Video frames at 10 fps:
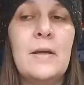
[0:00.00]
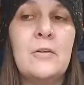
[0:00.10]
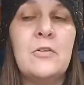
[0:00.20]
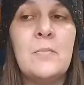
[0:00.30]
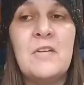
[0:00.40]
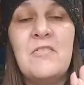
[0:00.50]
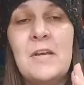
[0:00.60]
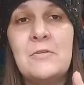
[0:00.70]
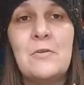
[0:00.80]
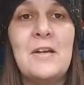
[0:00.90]
actually my
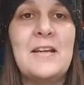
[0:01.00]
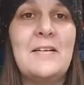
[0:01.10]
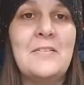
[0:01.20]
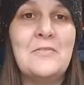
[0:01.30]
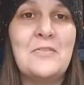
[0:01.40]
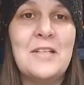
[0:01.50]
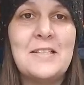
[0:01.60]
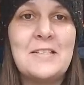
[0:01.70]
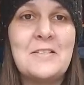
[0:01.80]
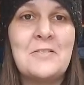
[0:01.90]
face right now don't forget
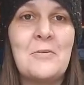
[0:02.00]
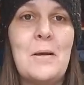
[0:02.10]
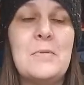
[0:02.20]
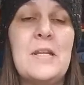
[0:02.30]
to subscribe